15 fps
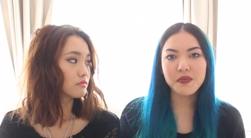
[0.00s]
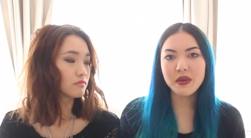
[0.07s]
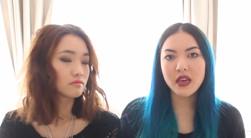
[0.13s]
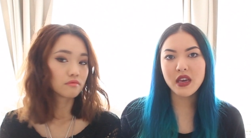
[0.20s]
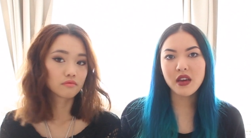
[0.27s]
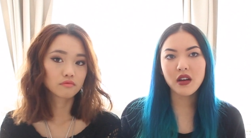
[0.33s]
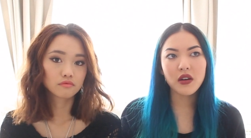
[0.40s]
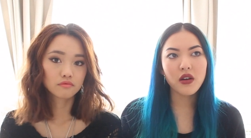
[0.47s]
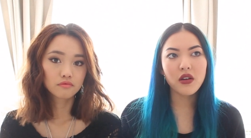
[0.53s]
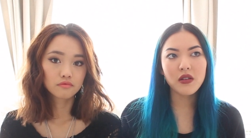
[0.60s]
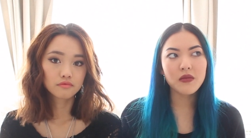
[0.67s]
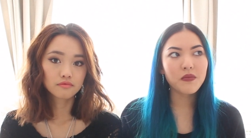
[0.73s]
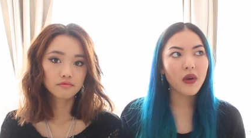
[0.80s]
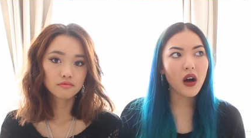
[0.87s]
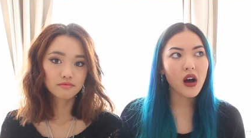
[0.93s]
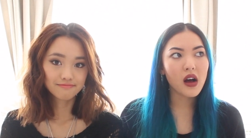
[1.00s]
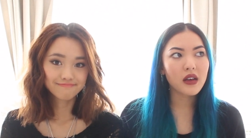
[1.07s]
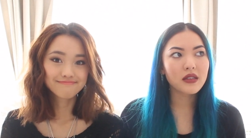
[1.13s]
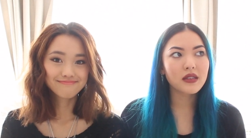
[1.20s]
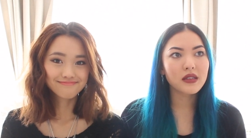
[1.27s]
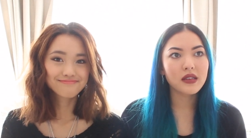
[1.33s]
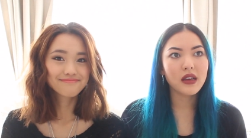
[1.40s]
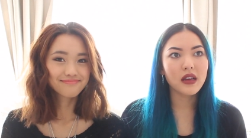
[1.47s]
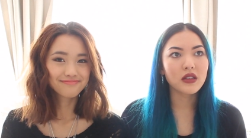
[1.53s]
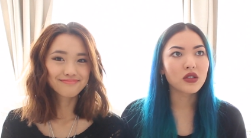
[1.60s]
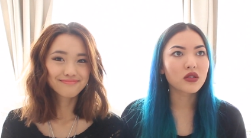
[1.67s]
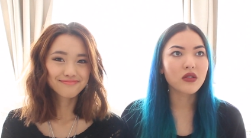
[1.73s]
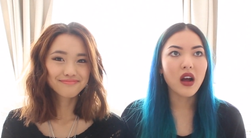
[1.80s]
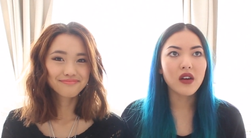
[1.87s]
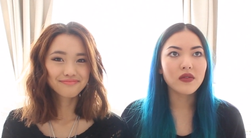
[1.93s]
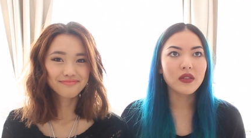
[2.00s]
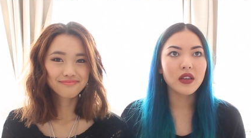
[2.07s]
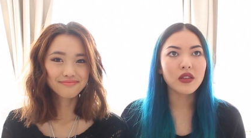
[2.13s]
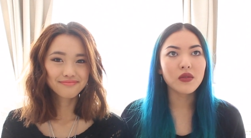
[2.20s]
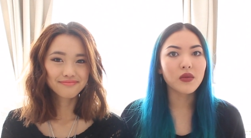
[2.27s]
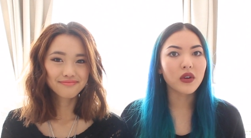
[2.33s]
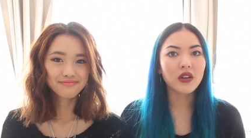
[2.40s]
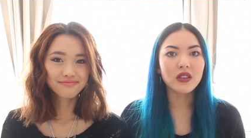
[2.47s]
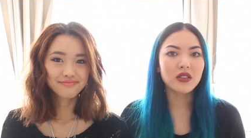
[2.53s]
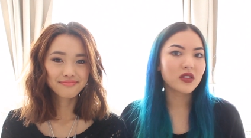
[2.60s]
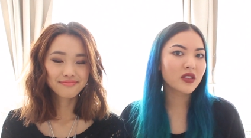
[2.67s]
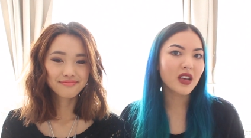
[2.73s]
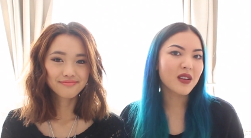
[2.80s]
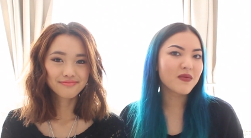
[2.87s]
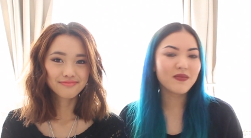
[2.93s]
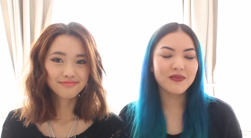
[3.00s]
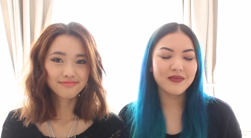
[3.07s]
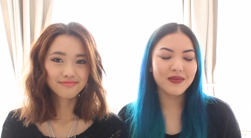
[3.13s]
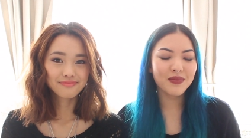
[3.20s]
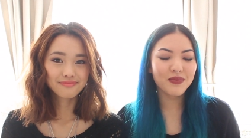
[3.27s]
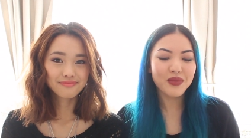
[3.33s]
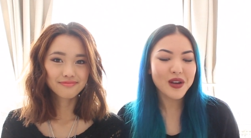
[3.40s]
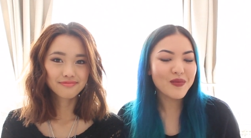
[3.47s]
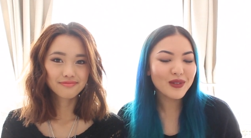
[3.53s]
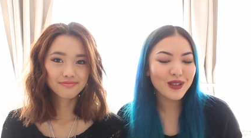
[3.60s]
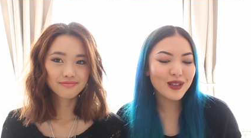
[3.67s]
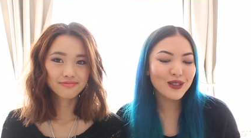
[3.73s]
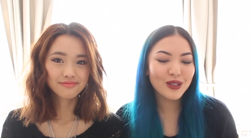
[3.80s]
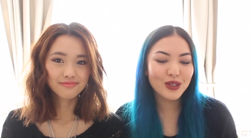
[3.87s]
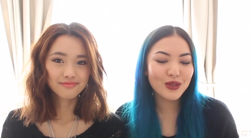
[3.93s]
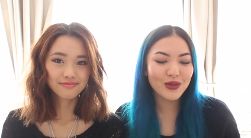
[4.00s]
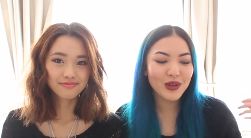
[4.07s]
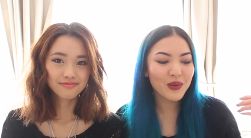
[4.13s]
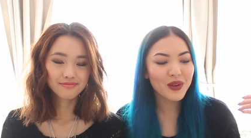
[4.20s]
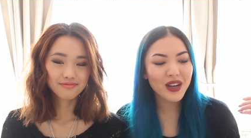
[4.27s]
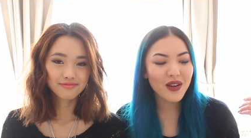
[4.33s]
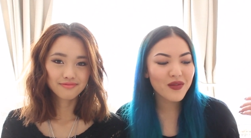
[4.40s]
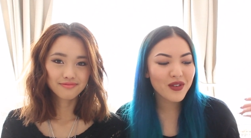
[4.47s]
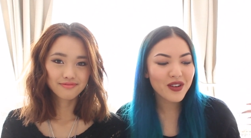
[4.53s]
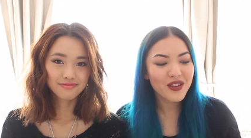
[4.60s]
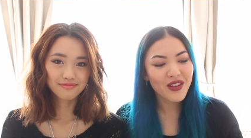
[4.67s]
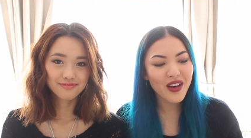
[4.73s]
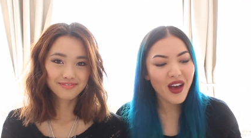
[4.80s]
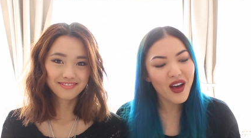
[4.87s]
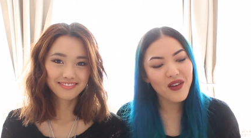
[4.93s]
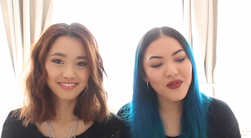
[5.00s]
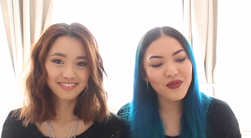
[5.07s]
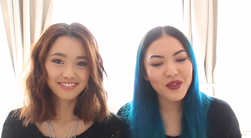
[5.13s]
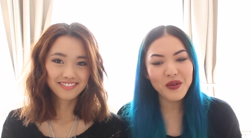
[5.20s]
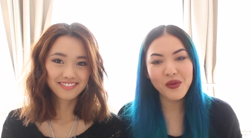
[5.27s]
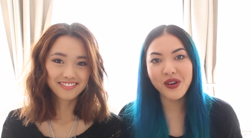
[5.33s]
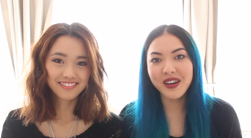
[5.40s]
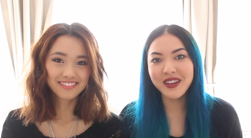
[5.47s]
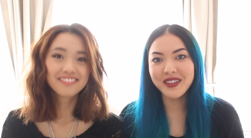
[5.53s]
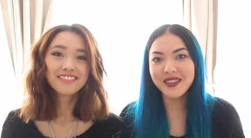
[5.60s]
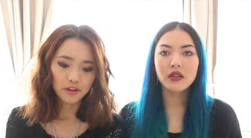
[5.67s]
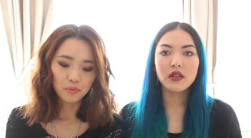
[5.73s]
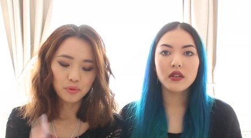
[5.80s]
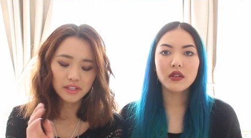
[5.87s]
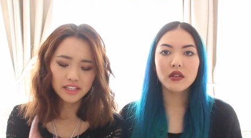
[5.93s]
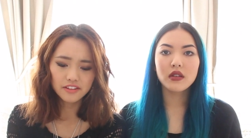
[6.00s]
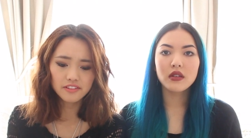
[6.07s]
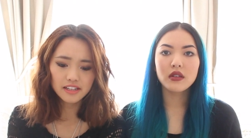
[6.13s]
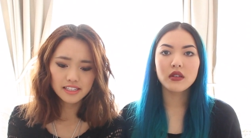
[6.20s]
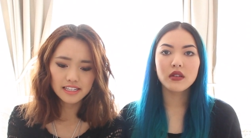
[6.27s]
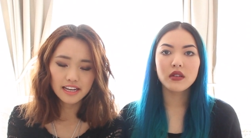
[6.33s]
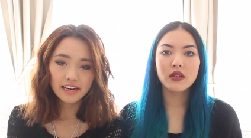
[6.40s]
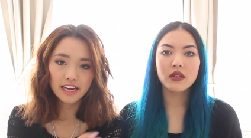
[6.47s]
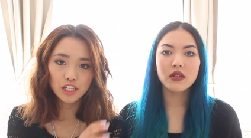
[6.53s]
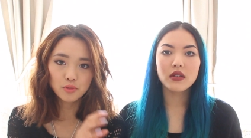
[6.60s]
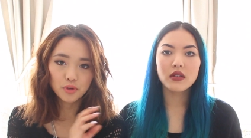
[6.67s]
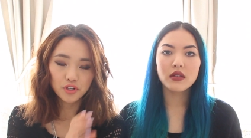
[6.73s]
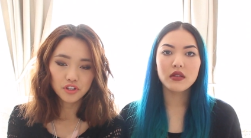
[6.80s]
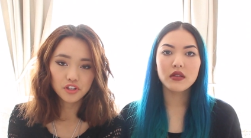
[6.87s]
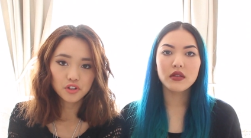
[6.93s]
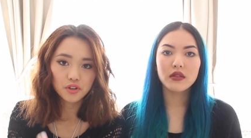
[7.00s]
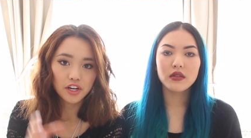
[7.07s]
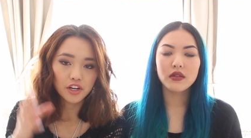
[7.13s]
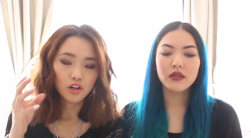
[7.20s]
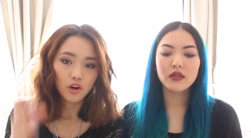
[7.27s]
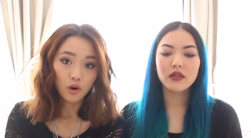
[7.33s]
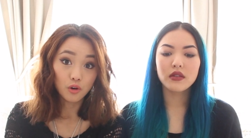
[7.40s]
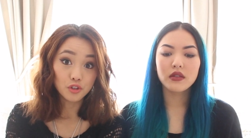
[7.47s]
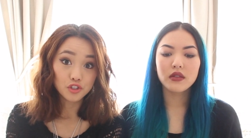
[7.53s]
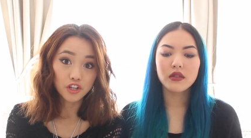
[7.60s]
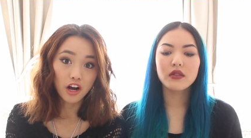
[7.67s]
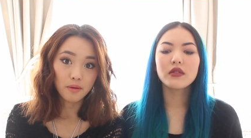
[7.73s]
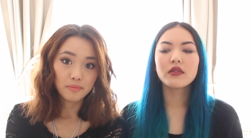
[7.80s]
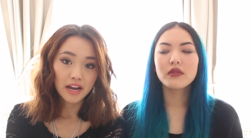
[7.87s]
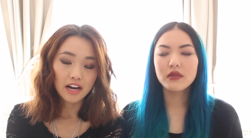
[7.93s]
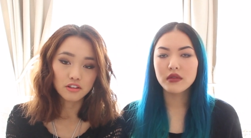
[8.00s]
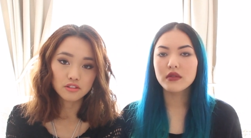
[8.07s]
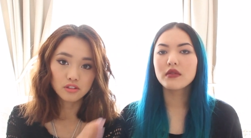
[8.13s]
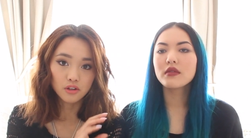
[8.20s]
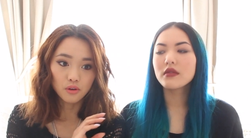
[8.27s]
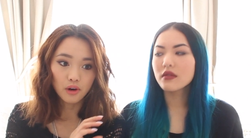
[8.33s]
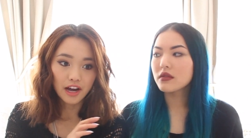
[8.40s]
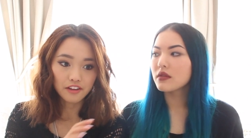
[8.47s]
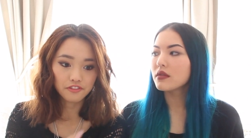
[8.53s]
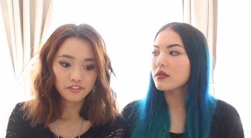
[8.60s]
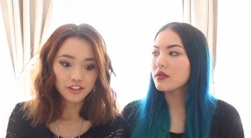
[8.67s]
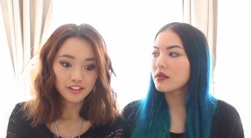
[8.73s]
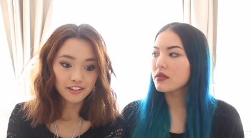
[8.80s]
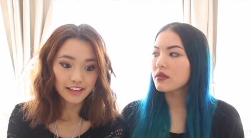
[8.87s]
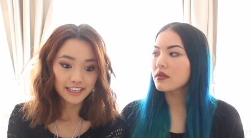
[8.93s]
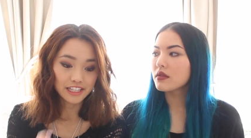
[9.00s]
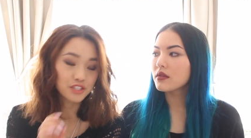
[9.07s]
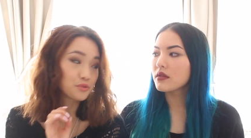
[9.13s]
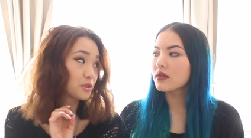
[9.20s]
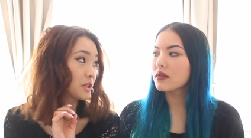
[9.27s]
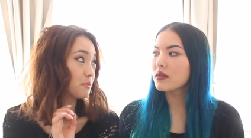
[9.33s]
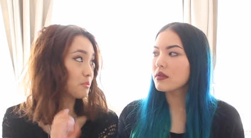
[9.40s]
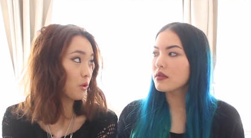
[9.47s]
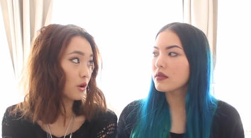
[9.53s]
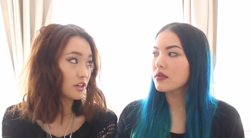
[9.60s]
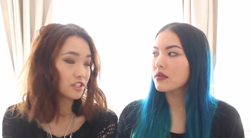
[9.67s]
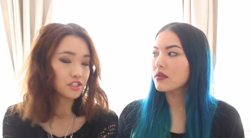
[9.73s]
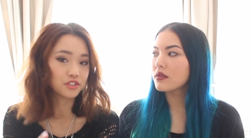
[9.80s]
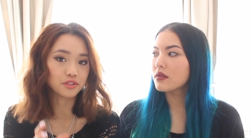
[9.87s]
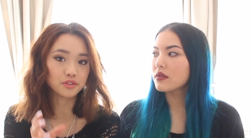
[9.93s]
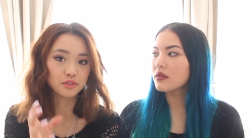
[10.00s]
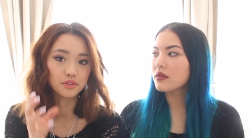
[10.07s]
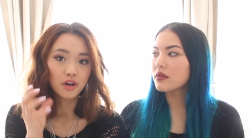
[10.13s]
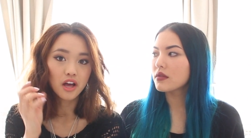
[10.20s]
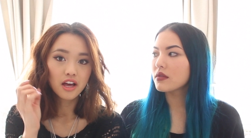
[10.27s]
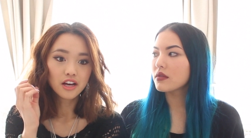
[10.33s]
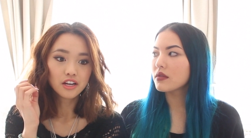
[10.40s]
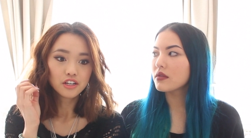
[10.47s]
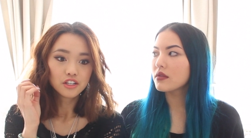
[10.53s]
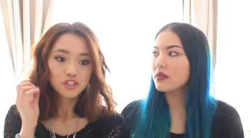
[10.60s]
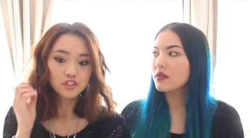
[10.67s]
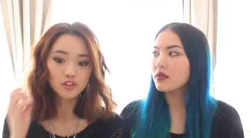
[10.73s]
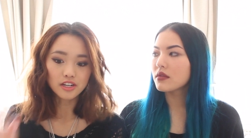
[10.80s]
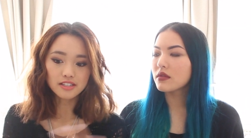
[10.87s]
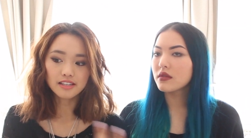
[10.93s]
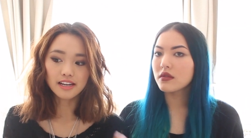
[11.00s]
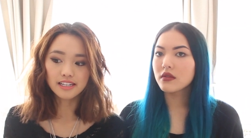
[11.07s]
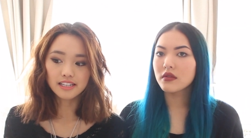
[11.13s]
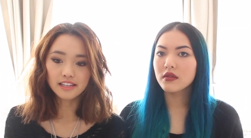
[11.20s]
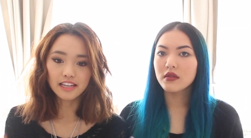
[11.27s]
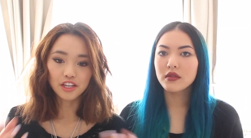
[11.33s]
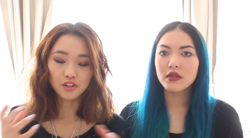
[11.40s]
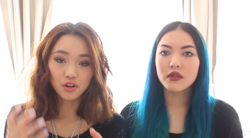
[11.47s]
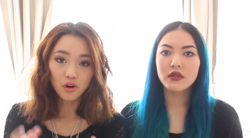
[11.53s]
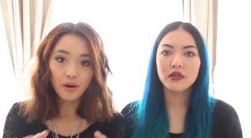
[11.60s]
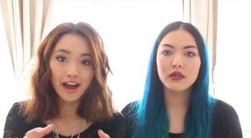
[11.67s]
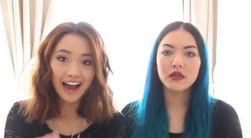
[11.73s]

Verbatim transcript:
Speaker 1: being your own boss and traveling the world and just like pretty much like doing whatever the F we want. Like we
Speaker 2: live in a day and age where you can create your own job now. So I feel like it's really important to stress the idea that you don't